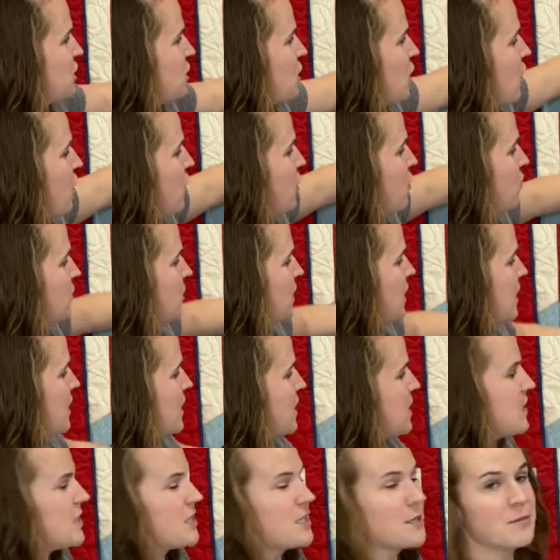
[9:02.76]
sewn
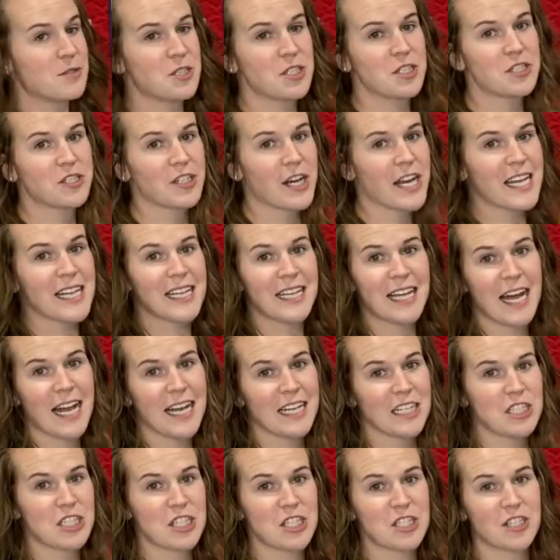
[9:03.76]
some straight
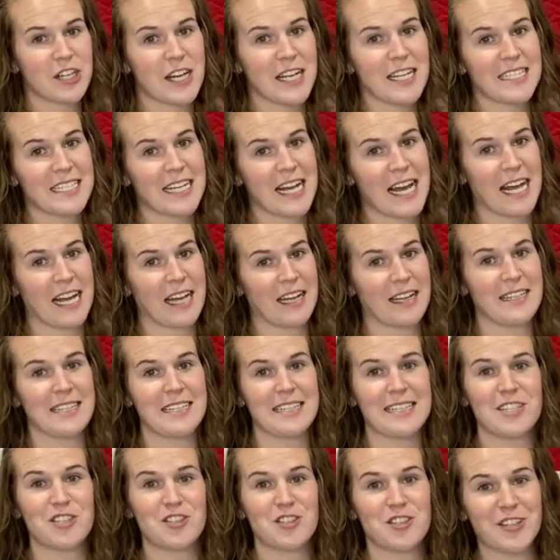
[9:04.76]
lines straight
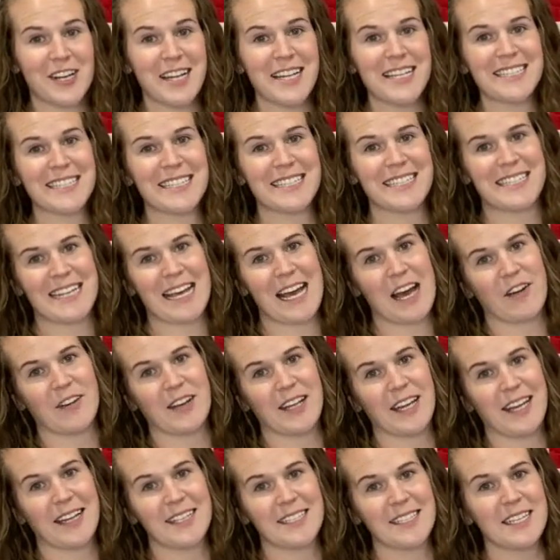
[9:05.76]
down
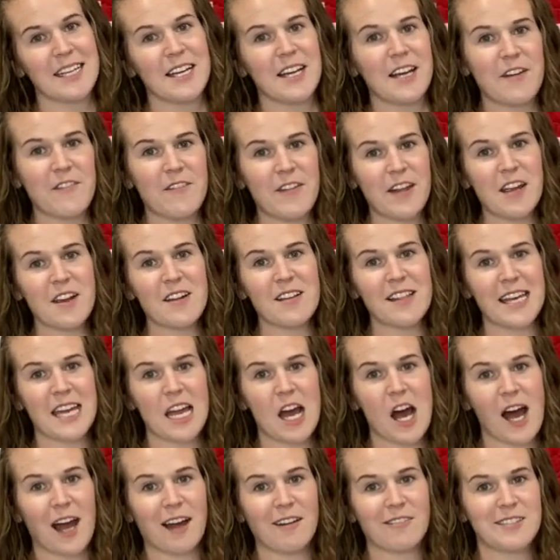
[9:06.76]
it fairly
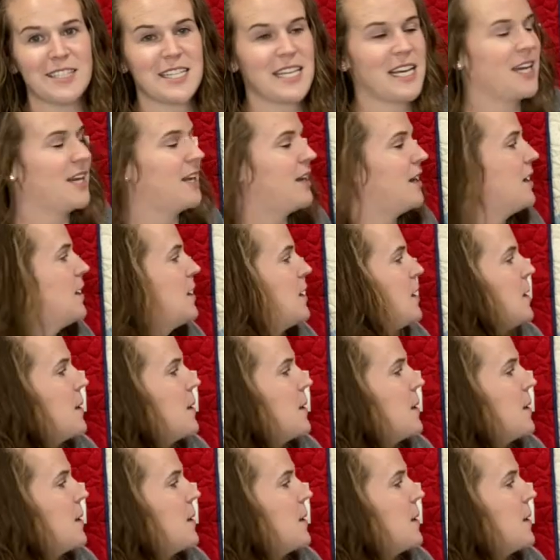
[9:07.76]
often,